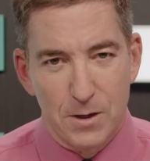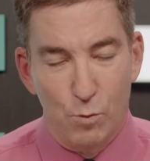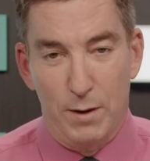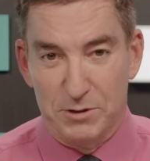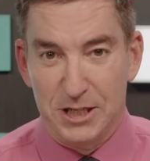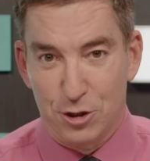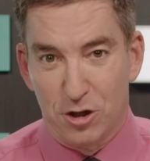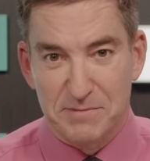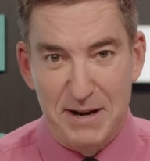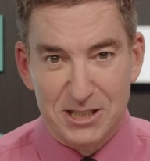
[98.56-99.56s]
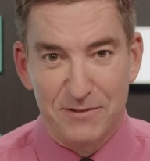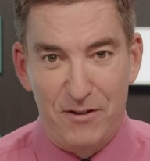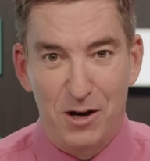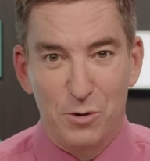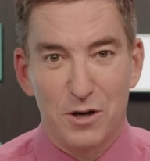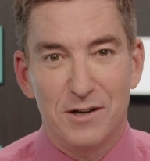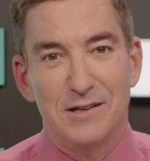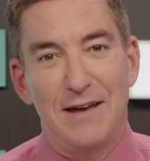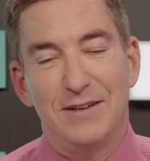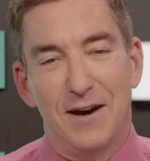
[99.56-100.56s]
One was a Charles Manson
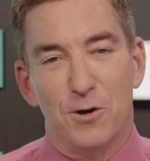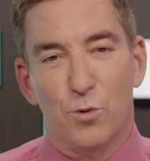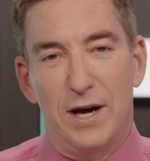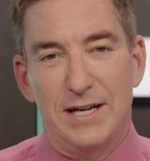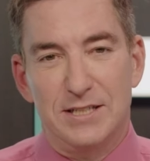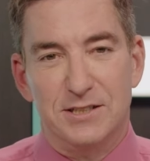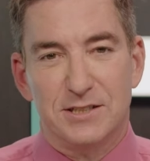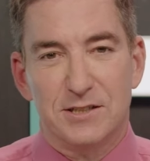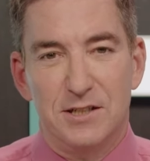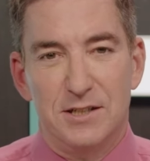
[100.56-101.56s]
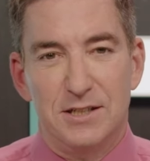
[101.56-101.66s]
follower, and the other was